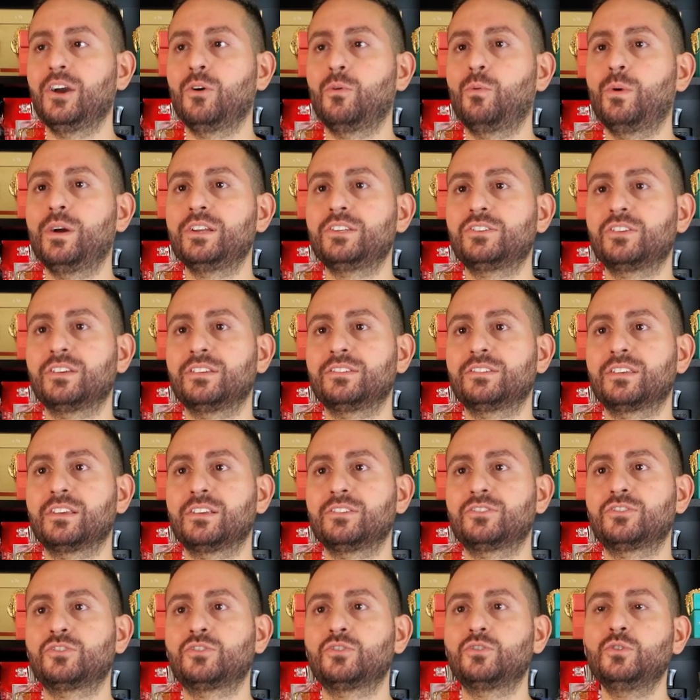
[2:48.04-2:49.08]
which is
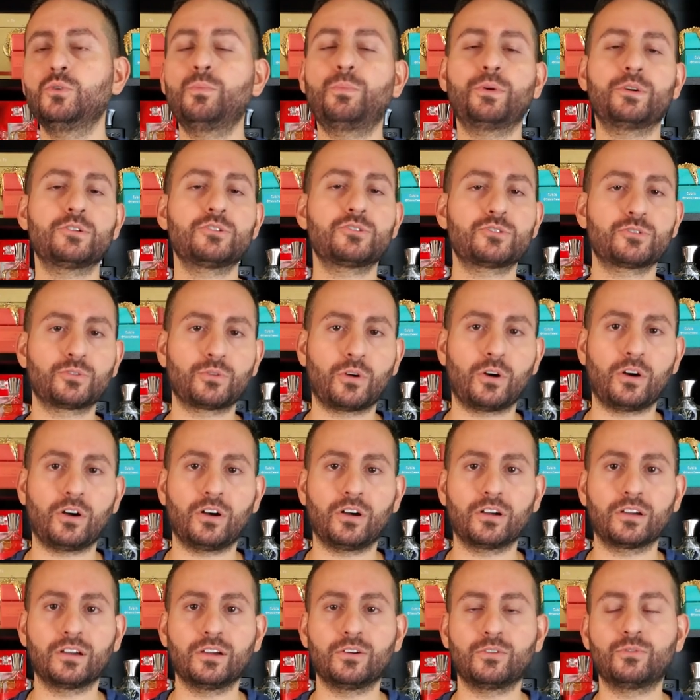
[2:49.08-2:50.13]
super
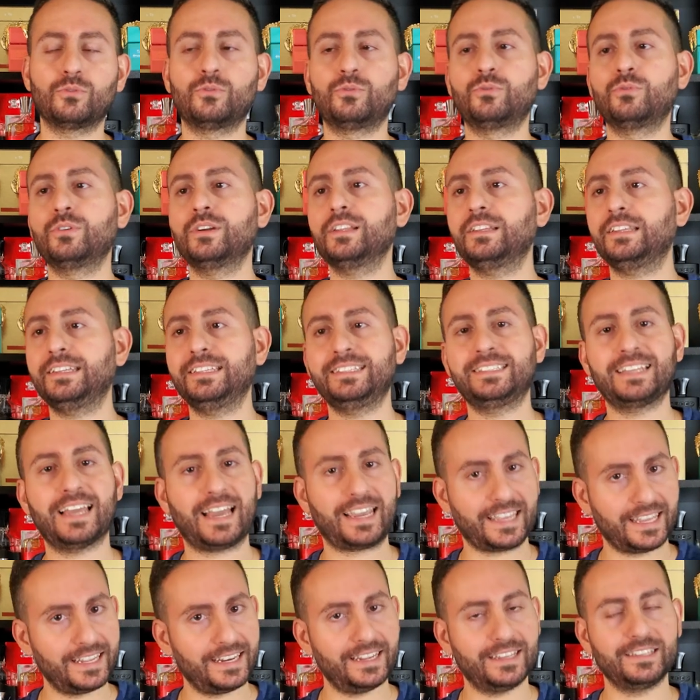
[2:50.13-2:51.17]
strong, really
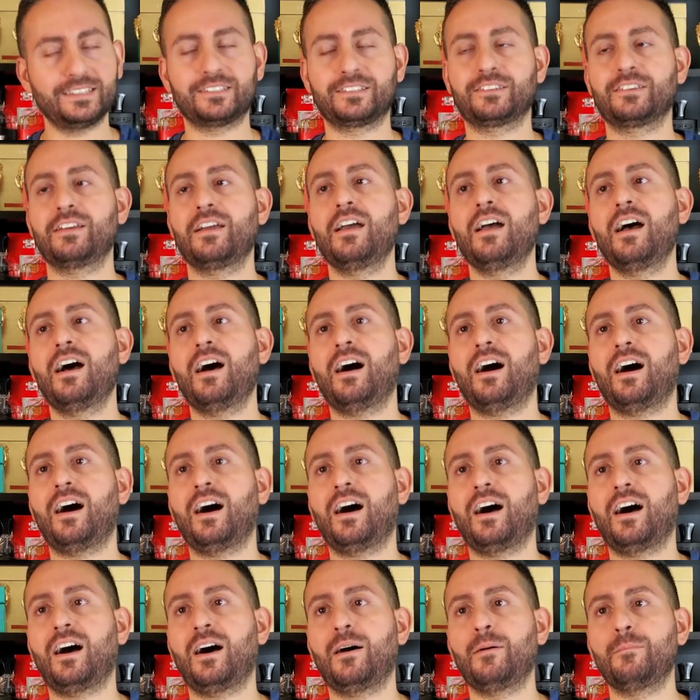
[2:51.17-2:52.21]
decadent,
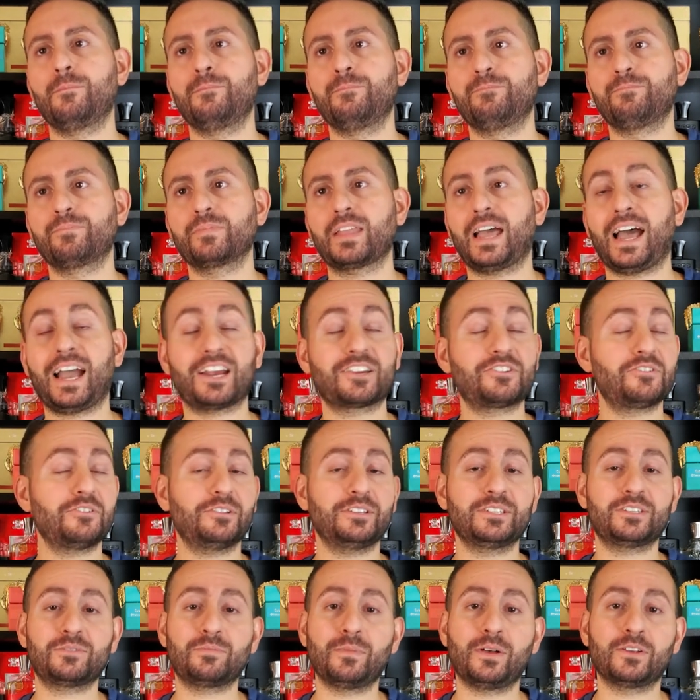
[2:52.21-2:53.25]
um,
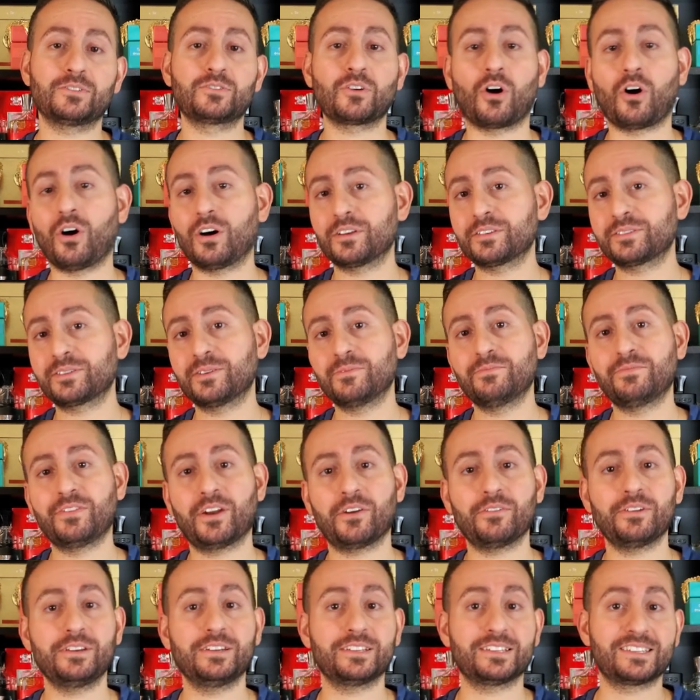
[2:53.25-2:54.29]
actually smells awesome,
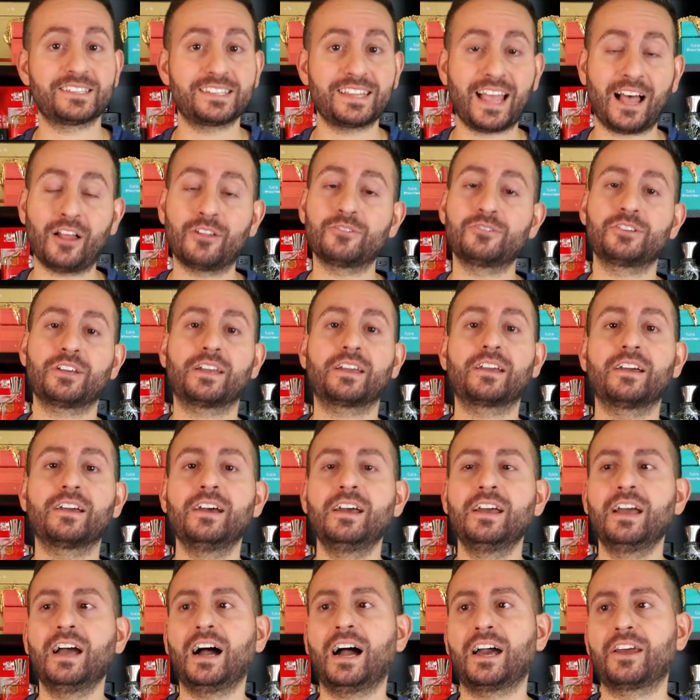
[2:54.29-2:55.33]
very nostalgic.
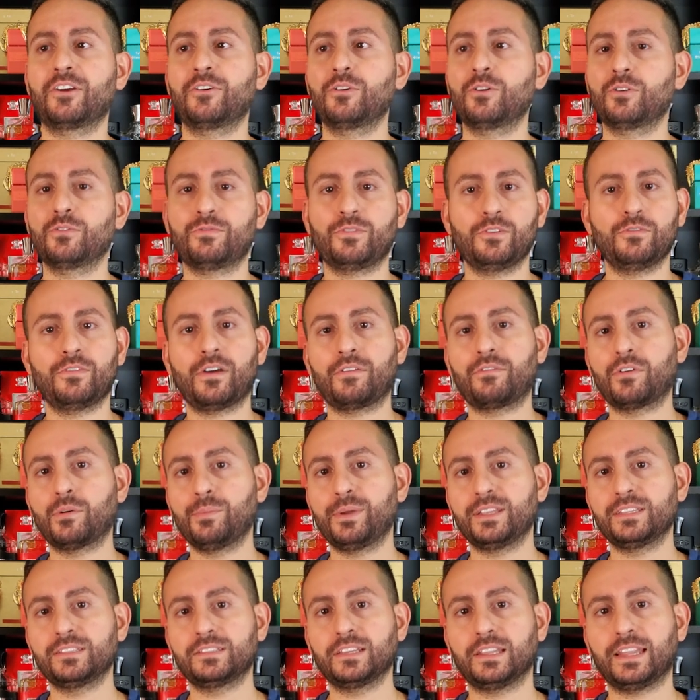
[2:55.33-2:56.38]
I don't know if you've ever
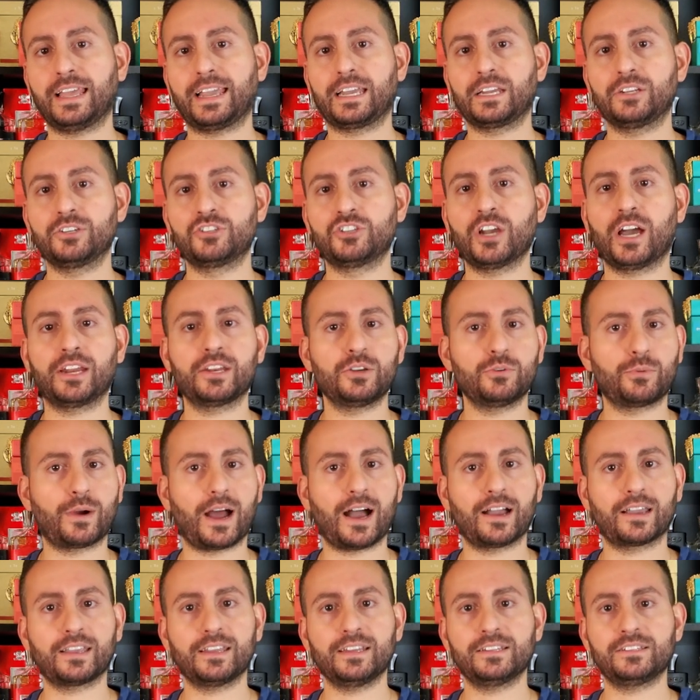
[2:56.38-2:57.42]
been to like a Johnny
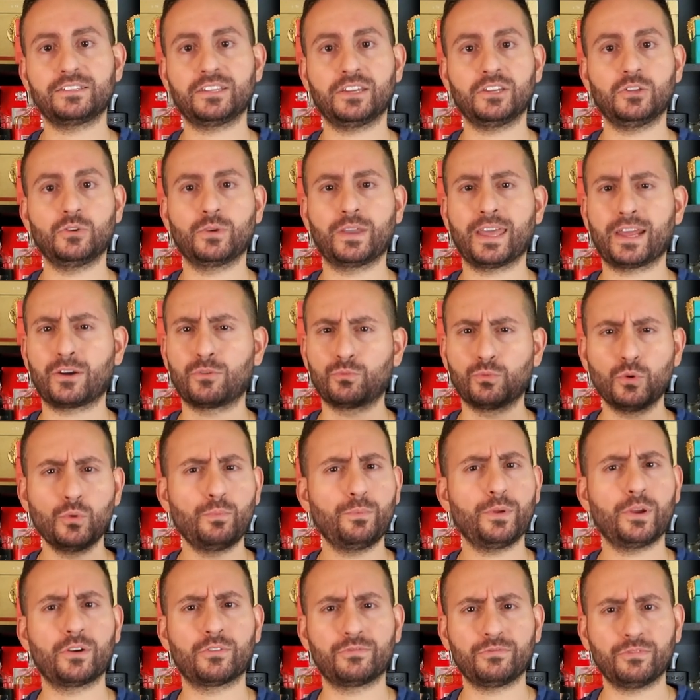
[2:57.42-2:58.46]
Rockets and you get a
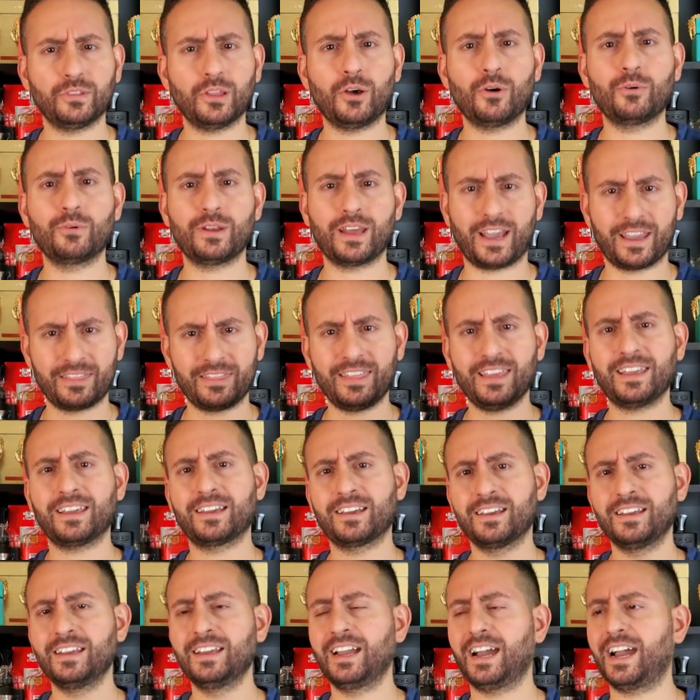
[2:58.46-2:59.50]
root beer float. I
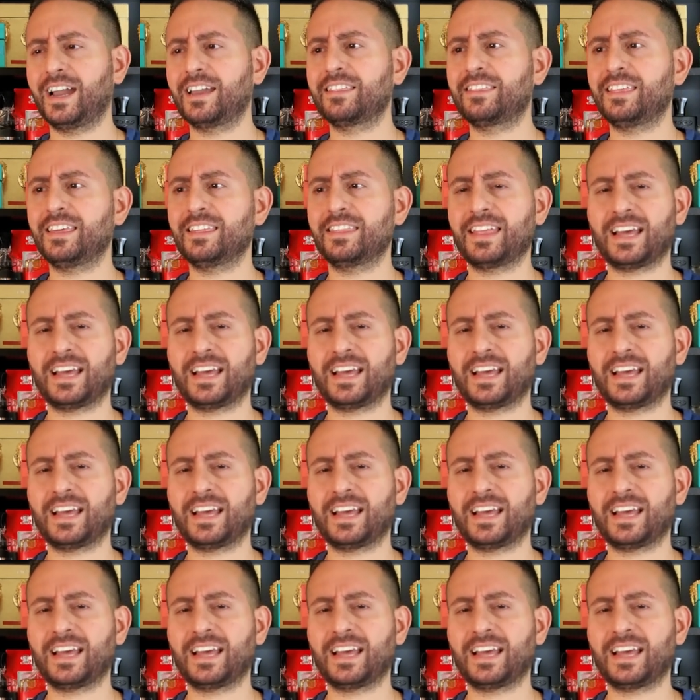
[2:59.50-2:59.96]
think I think